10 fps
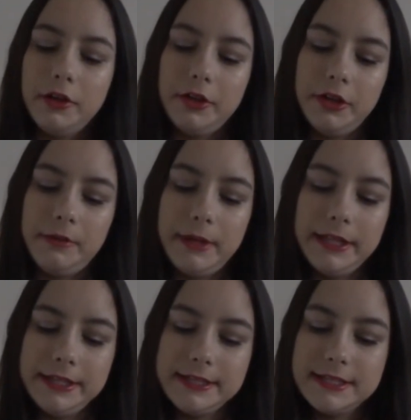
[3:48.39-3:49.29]

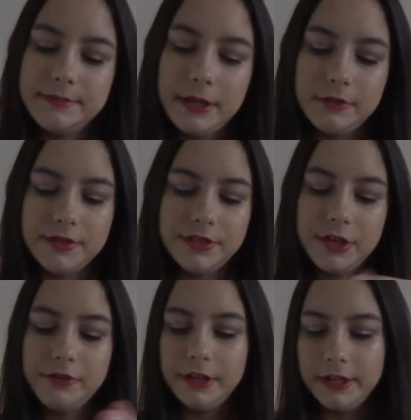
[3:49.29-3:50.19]
And this smells
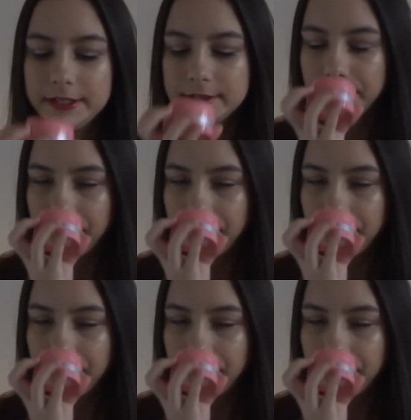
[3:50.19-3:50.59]
so nice.